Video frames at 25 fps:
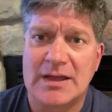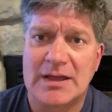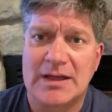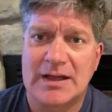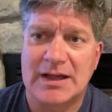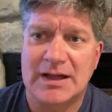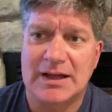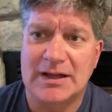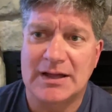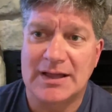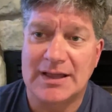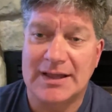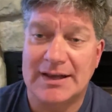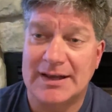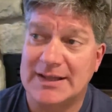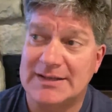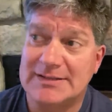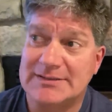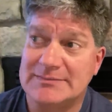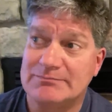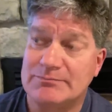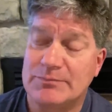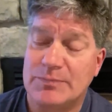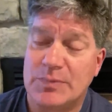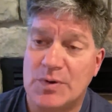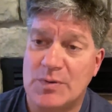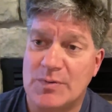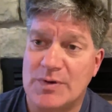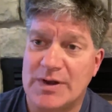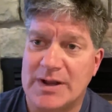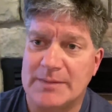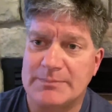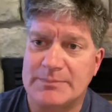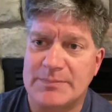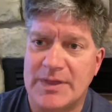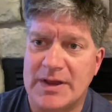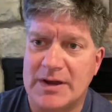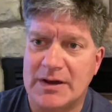And I put one
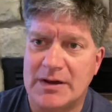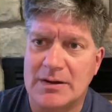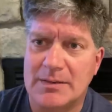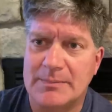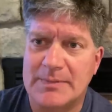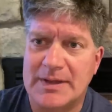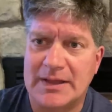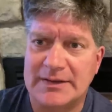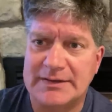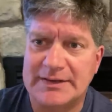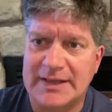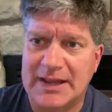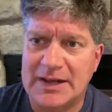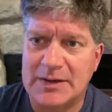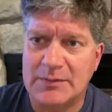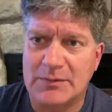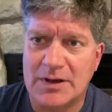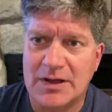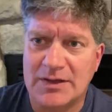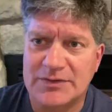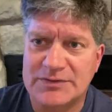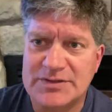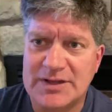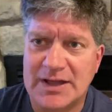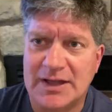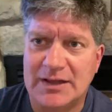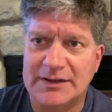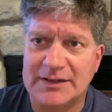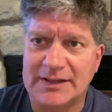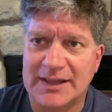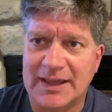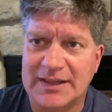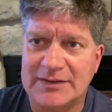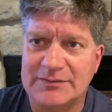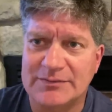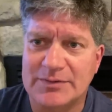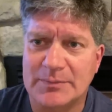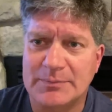up there about Danny Rothschild
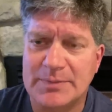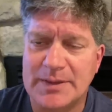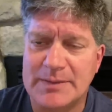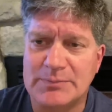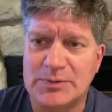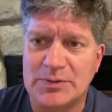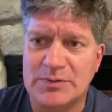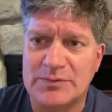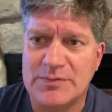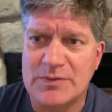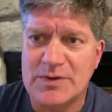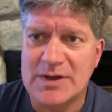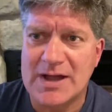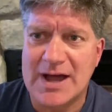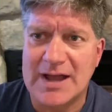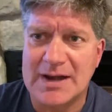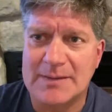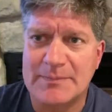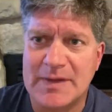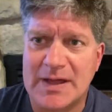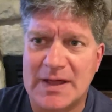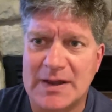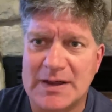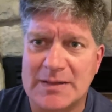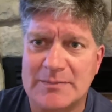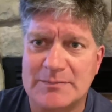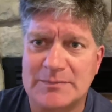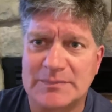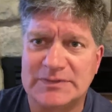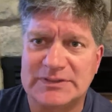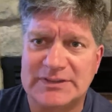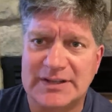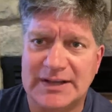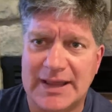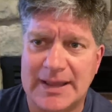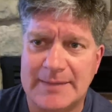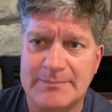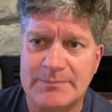again for people who forgot about him
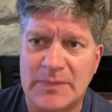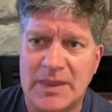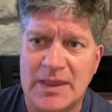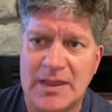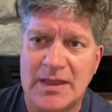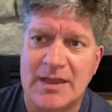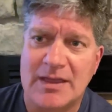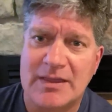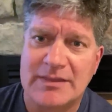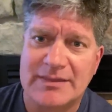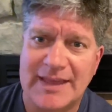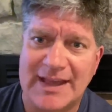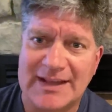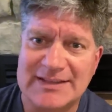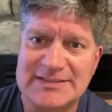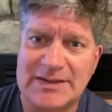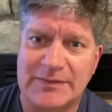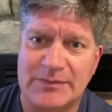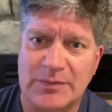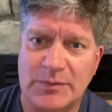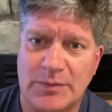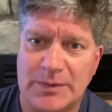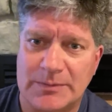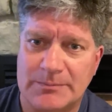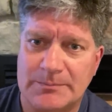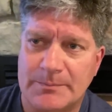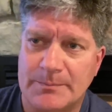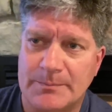today. Thanks, everyone.